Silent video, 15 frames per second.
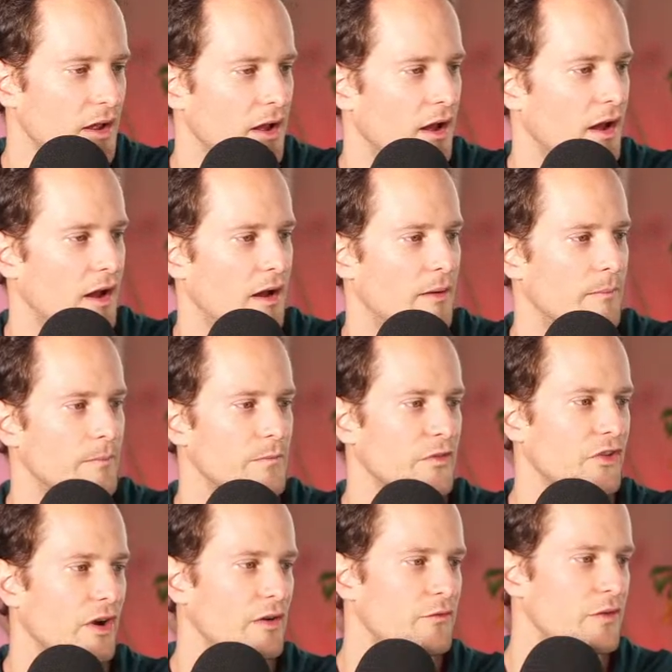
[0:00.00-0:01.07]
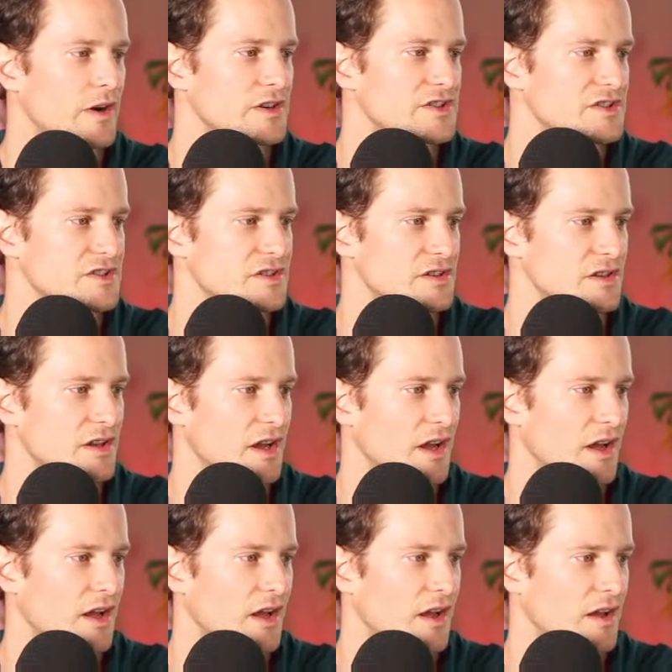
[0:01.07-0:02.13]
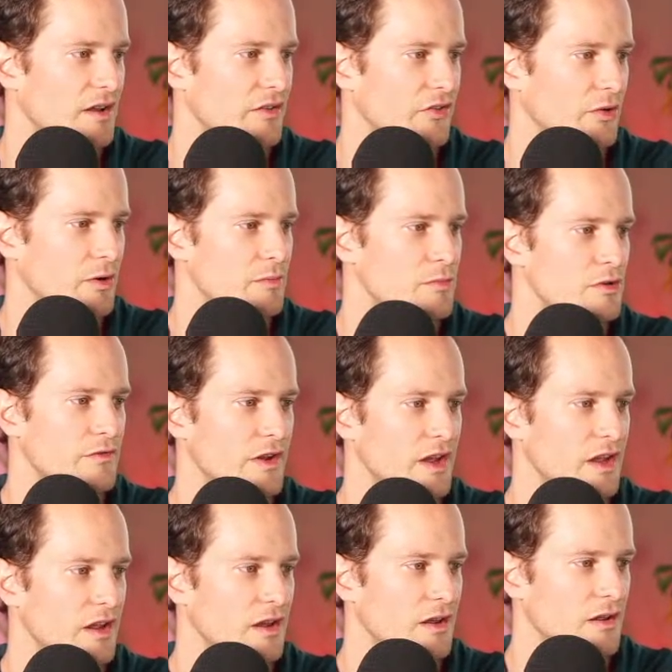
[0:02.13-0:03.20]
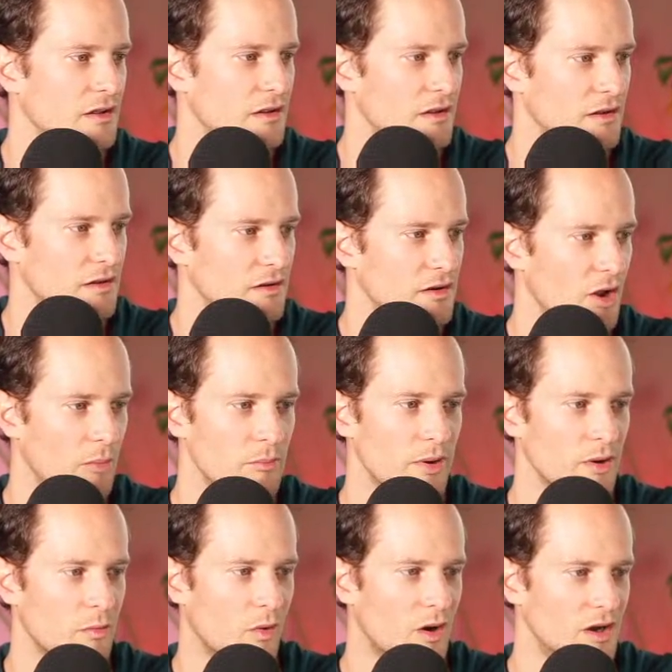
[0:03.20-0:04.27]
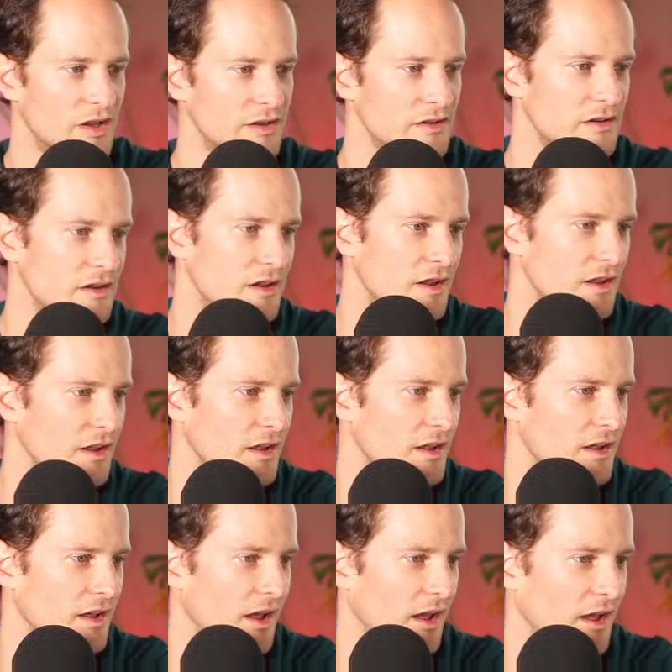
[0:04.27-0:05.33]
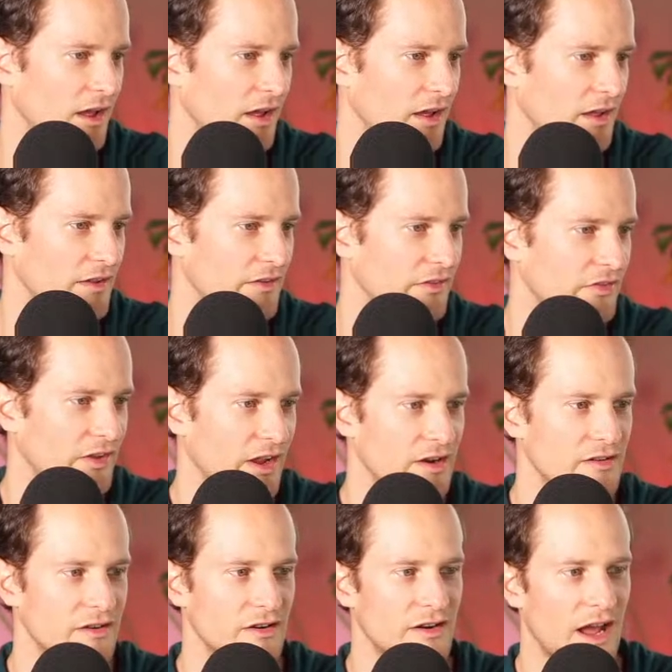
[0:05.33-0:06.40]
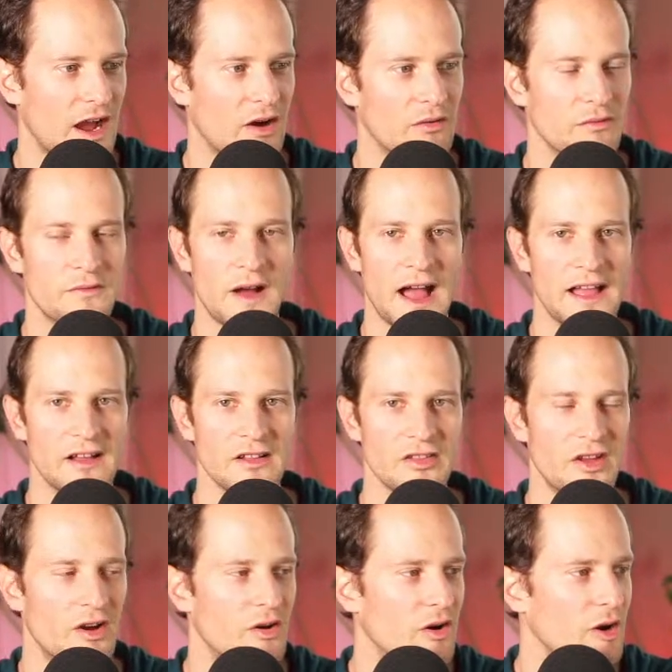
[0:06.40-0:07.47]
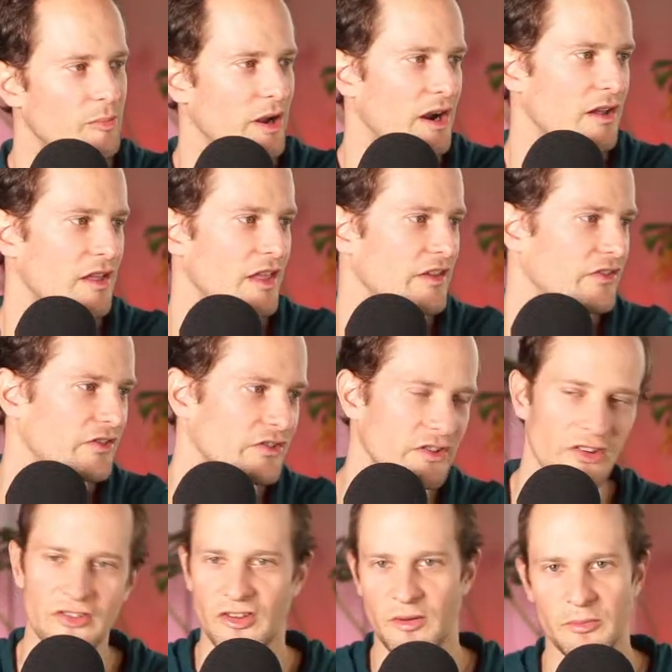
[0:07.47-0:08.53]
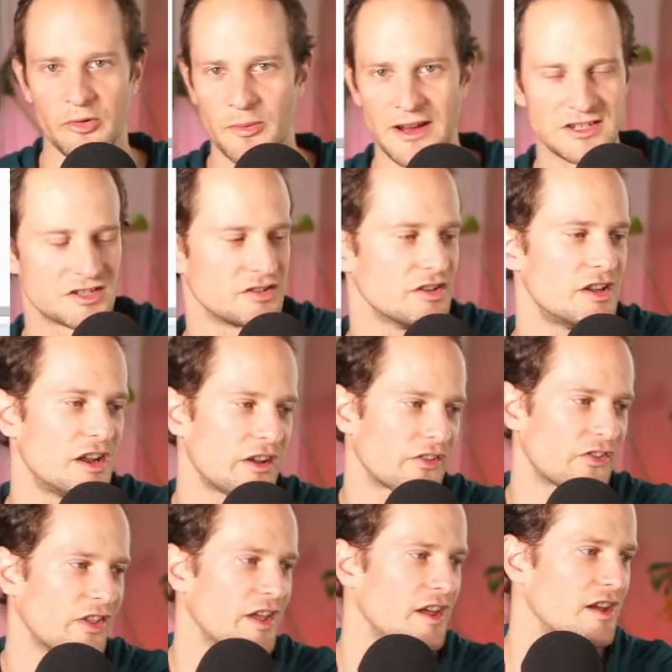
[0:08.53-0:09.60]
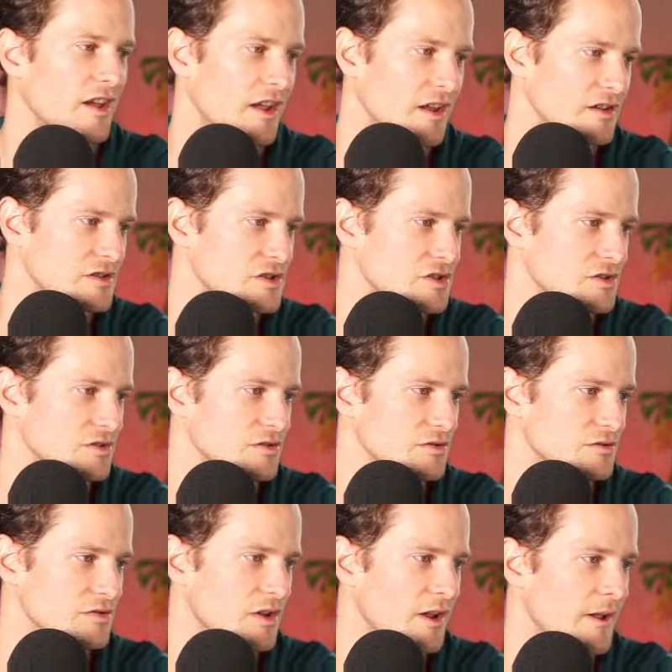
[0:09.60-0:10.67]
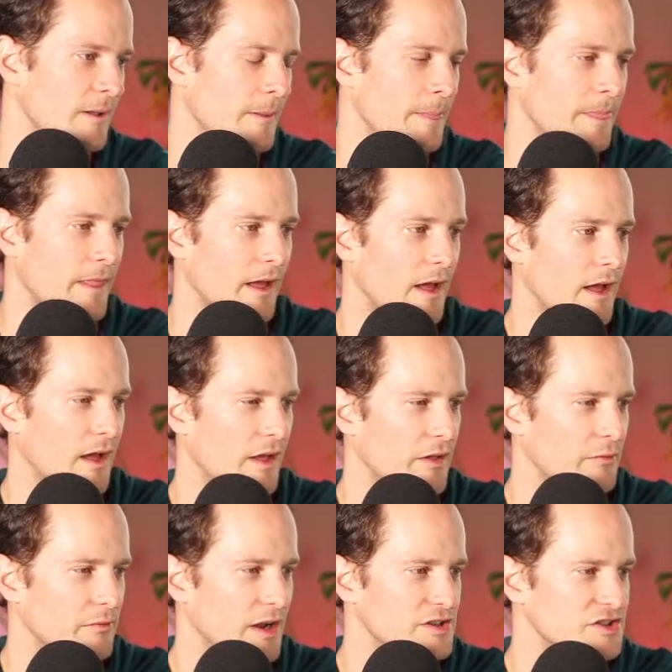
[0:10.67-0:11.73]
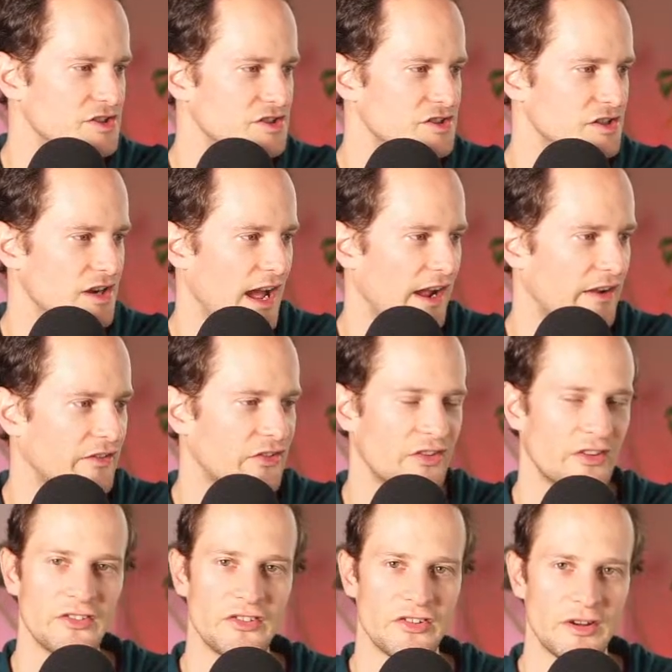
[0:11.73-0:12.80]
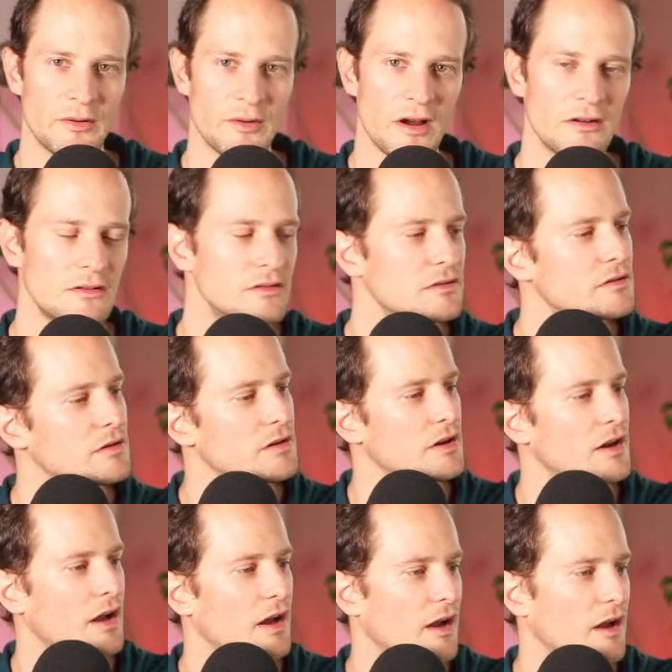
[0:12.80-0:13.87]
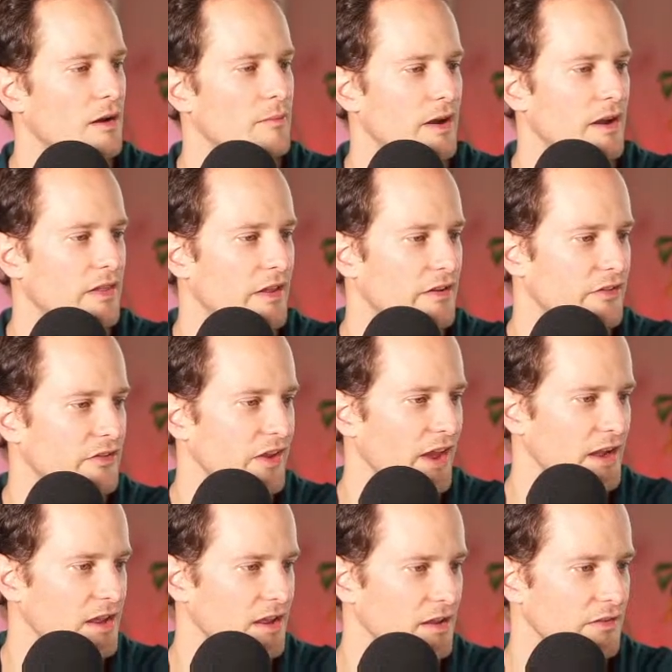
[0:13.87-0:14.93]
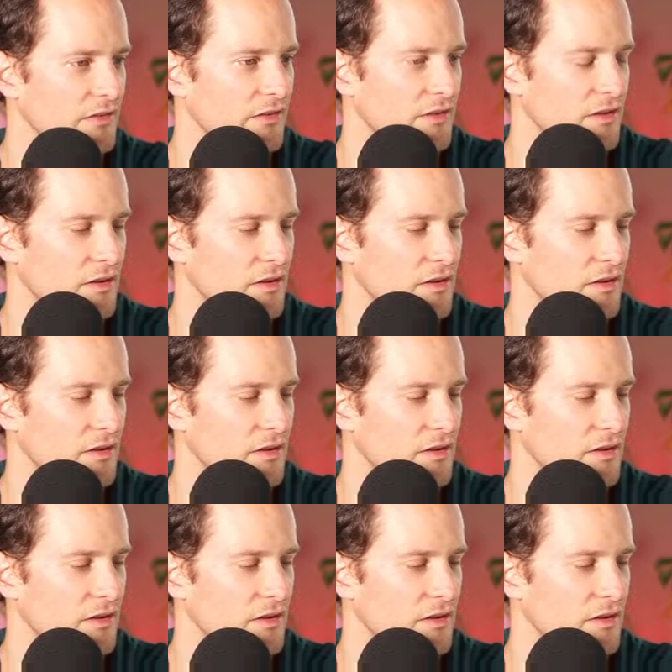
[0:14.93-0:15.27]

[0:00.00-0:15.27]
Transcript: So our first, so we're moving number 1, standard out file no. Apparently this is just some special Linux thing, into register X0. And then second,